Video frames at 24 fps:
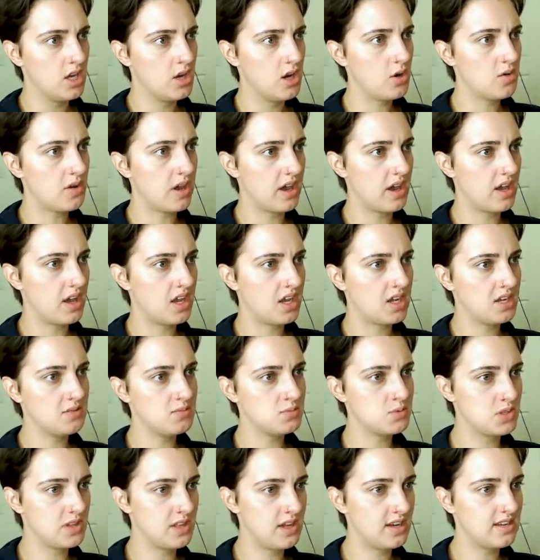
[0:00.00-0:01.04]
Okay,
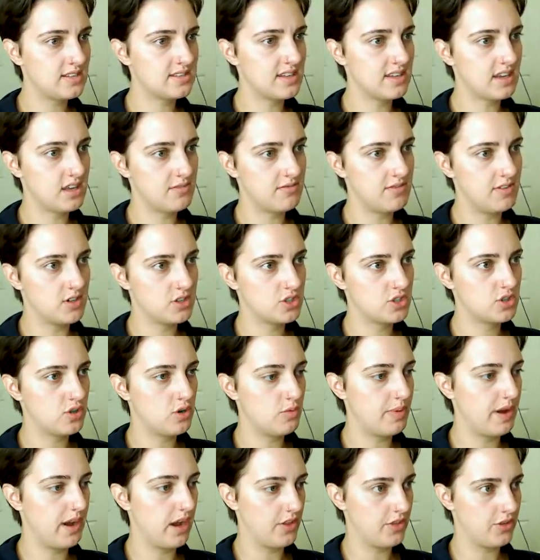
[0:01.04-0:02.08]
so that is like a functional
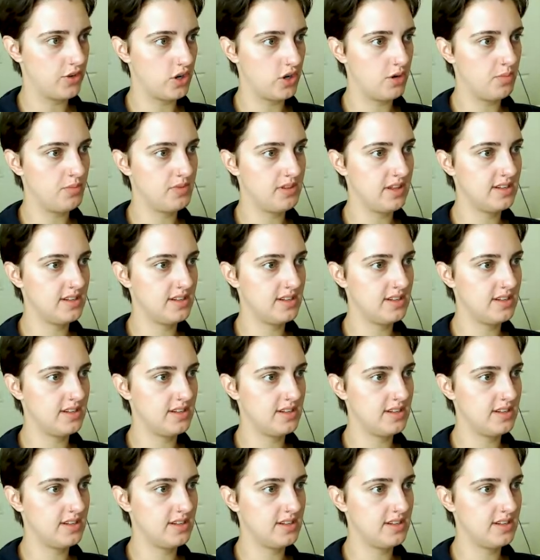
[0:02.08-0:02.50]
bathroom.